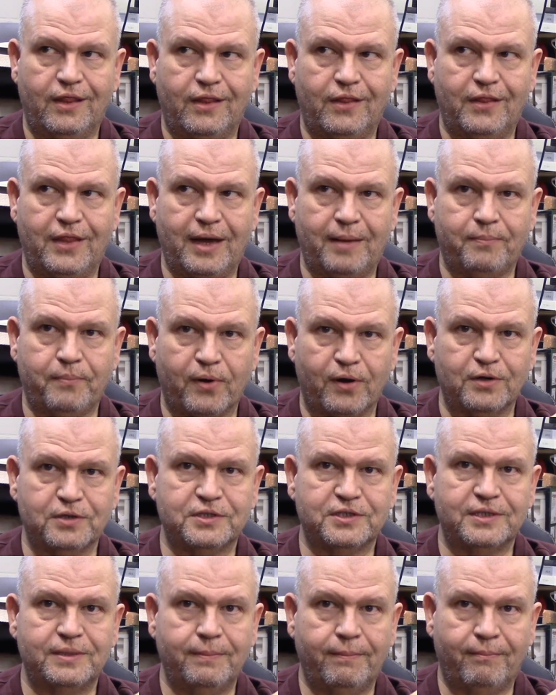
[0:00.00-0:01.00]
That
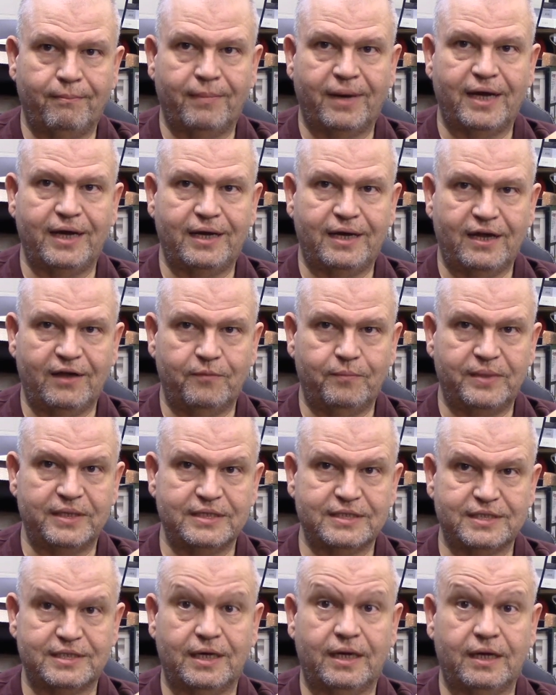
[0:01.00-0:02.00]
person might have been
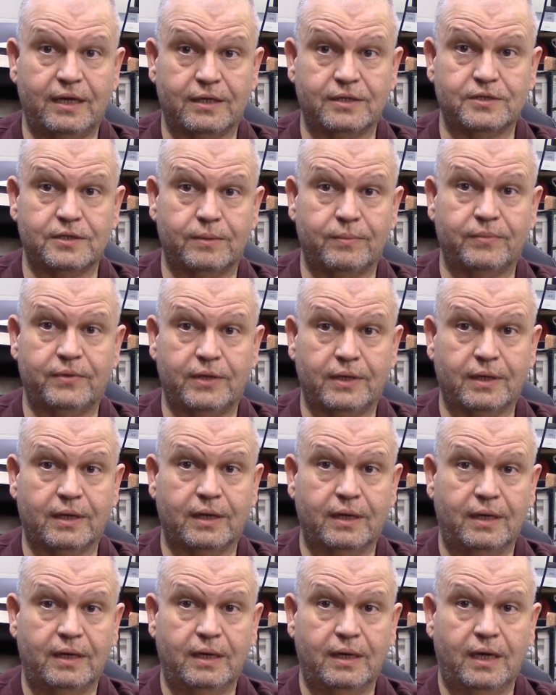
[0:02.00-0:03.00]
saying something
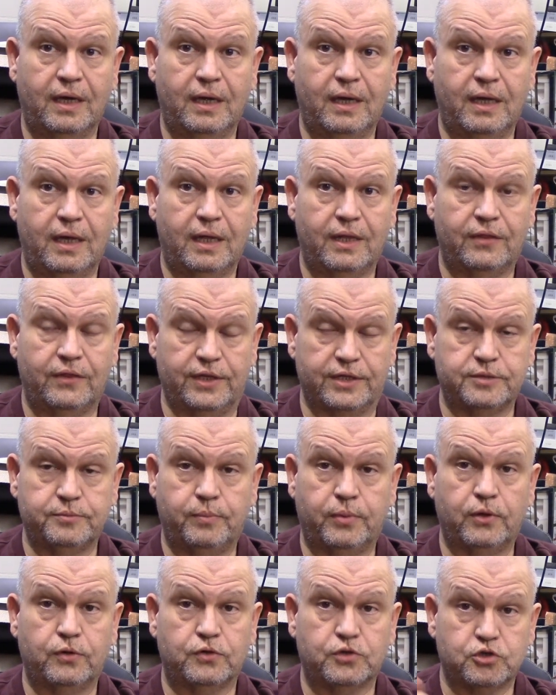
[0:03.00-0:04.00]
that's
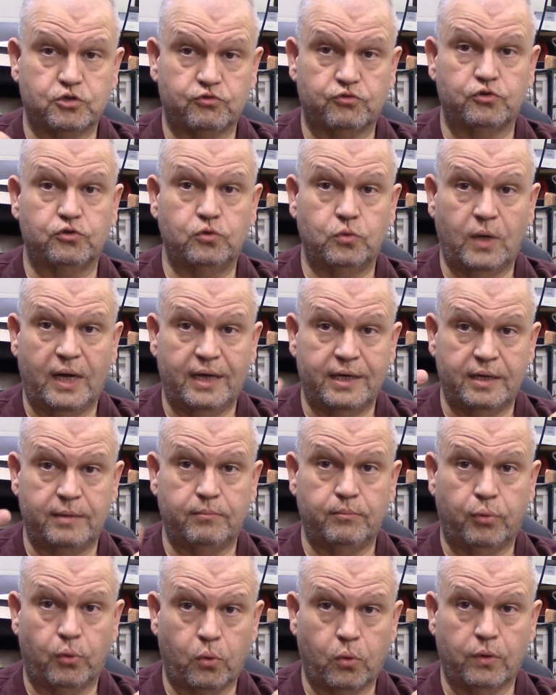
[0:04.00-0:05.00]
both true and
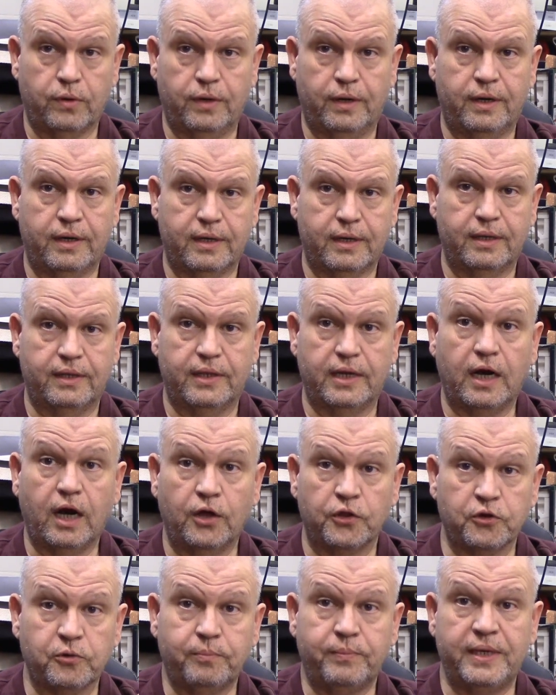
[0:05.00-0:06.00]
important that
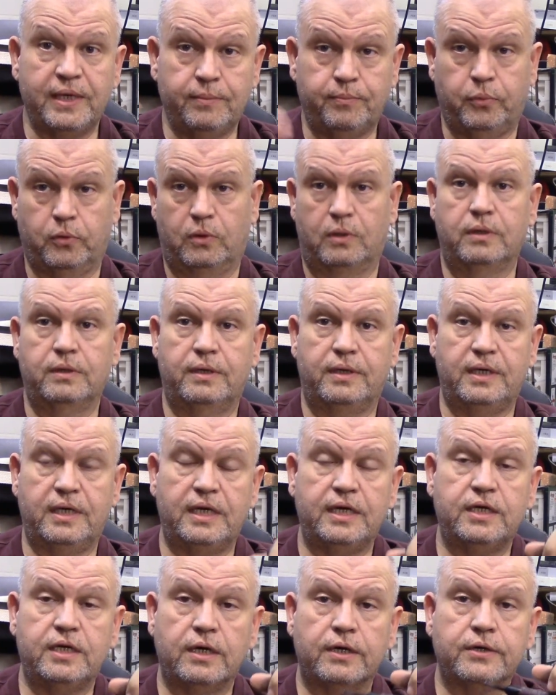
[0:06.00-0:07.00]
other people
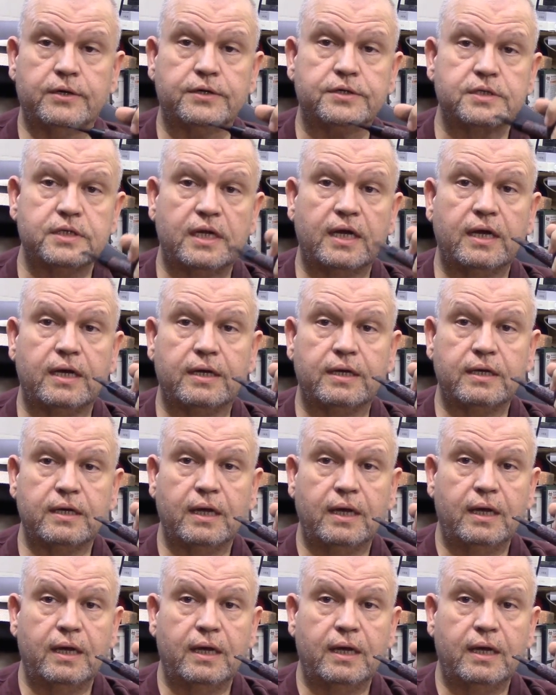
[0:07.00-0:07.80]
need to understand.